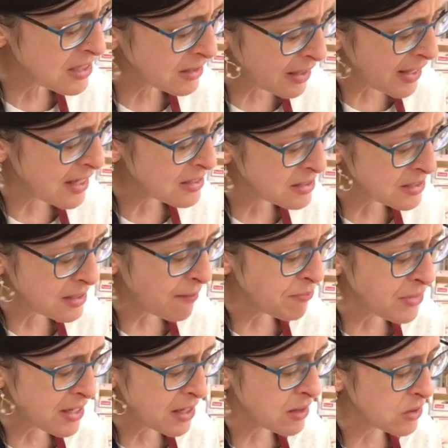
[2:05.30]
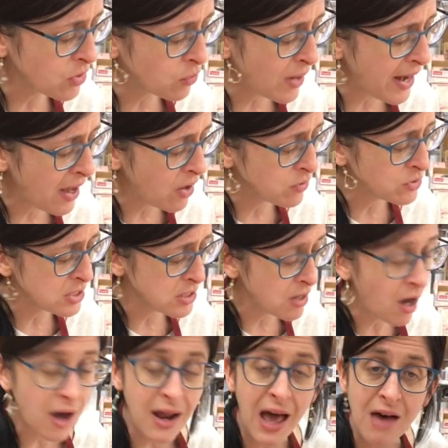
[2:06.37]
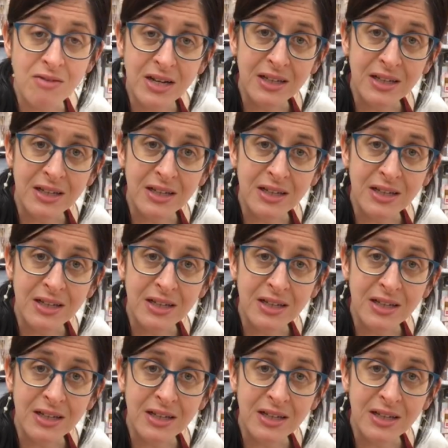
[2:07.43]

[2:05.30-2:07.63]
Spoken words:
glaze something in the round and not have